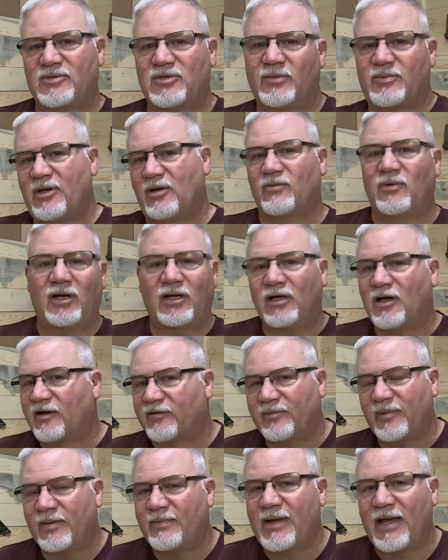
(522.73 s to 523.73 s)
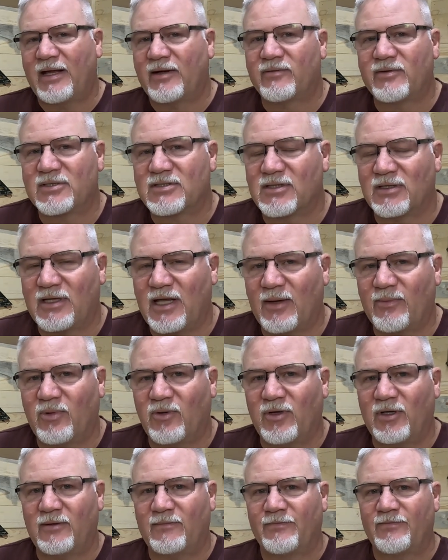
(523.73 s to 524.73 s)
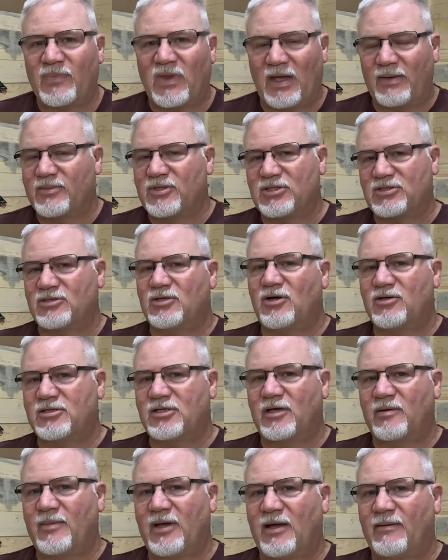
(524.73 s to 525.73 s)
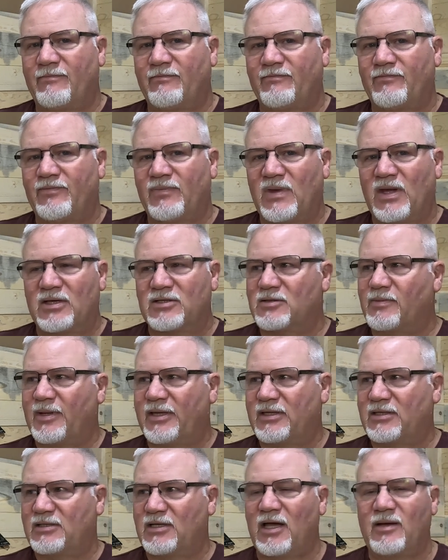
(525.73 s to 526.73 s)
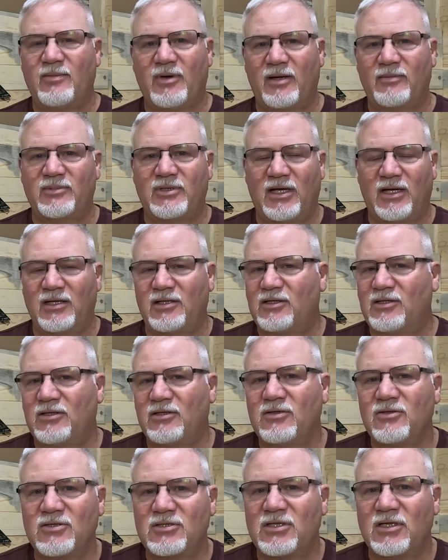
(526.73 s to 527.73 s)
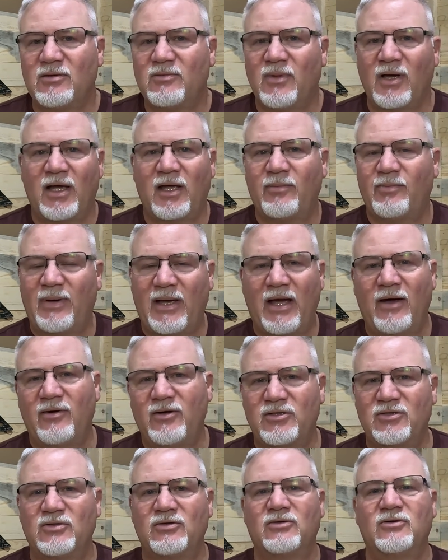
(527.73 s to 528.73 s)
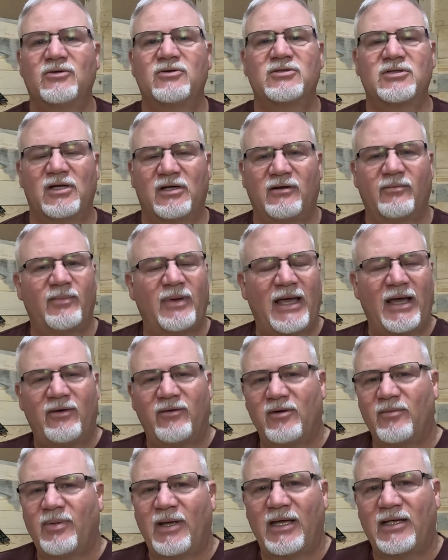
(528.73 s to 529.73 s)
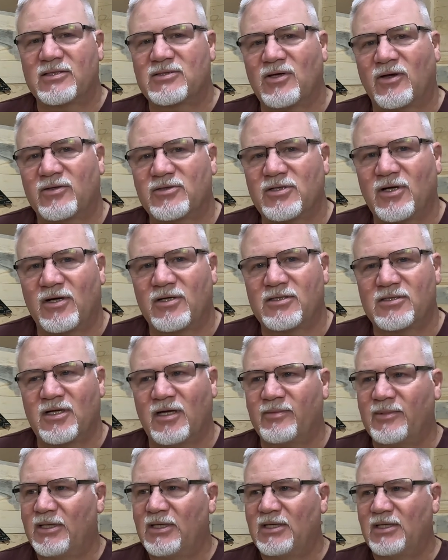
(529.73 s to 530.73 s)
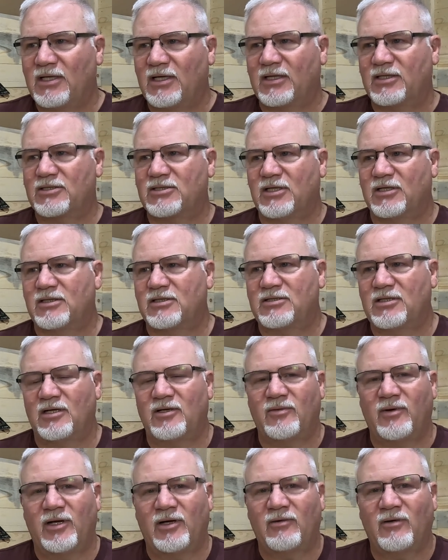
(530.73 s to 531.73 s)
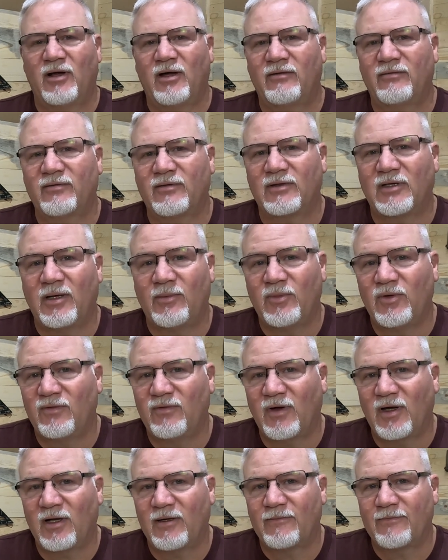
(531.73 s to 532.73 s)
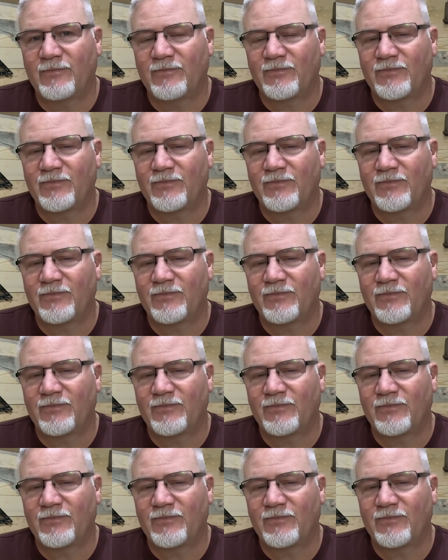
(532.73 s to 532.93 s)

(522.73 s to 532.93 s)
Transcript: So I'm not running off my batteries at that point. I'm just charging them up. So by the time I'm done using my power tools and the battery bank's all charged up, I can shut the generator off and move on.